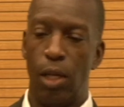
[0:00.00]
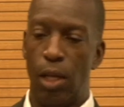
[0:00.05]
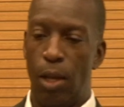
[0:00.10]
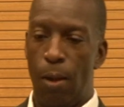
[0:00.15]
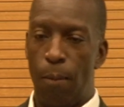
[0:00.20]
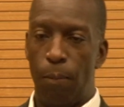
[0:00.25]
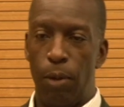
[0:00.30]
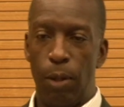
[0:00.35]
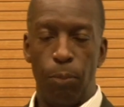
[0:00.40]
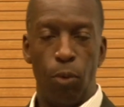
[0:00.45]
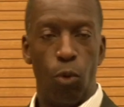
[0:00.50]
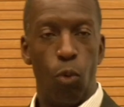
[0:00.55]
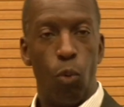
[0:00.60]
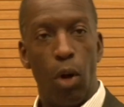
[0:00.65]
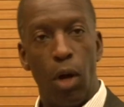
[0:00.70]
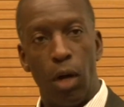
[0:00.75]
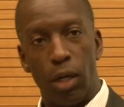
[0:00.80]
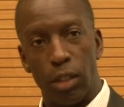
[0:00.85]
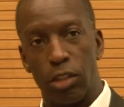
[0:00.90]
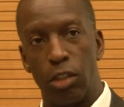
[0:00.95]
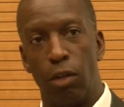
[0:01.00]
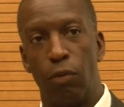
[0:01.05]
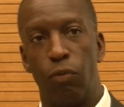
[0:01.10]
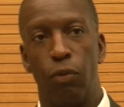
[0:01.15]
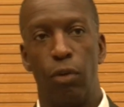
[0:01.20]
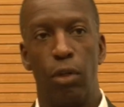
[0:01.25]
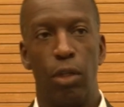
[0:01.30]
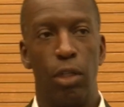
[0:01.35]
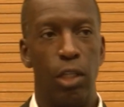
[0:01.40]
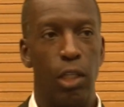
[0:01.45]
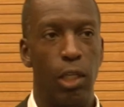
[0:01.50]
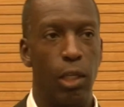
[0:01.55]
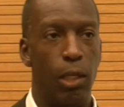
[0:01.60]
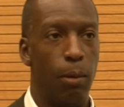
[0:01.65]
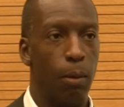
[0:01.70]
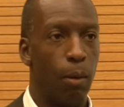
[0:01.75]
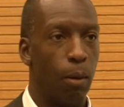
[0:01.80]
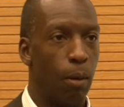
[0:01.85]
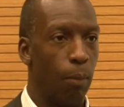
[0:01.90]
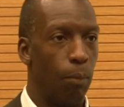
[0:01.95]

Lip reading: People walk differently.